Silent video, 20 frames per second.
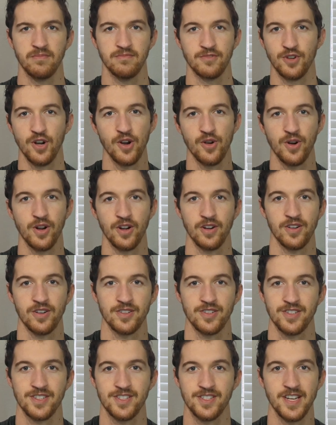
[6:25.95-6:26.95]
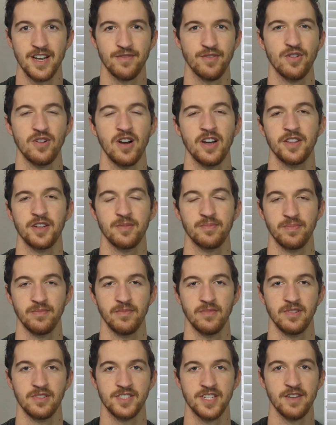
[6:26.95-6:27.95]
Kroger's,
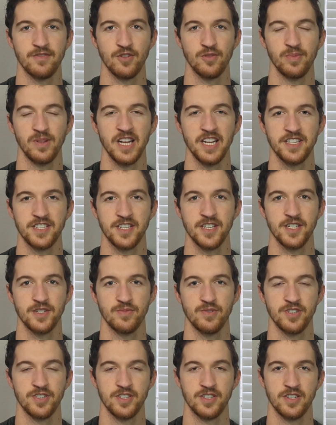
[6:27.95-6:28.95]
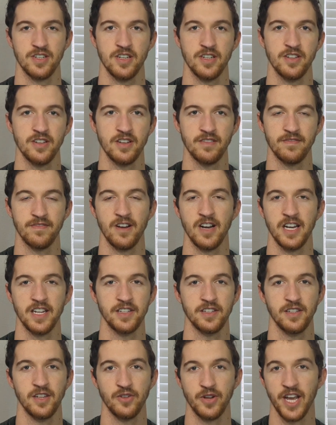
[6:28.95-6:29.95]
several places which you can
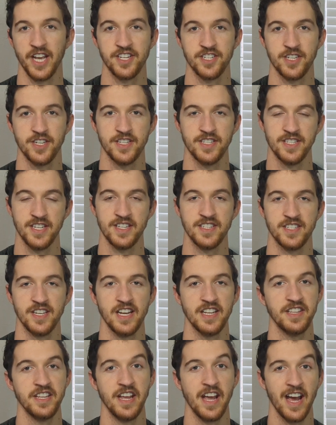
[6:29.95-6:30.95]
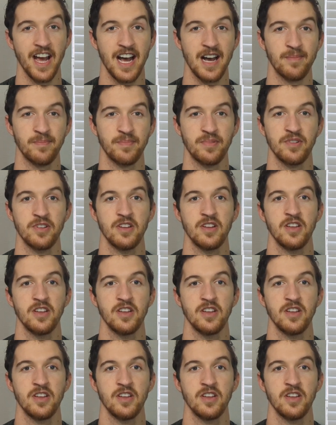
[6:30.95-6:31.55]
find locations inside the app.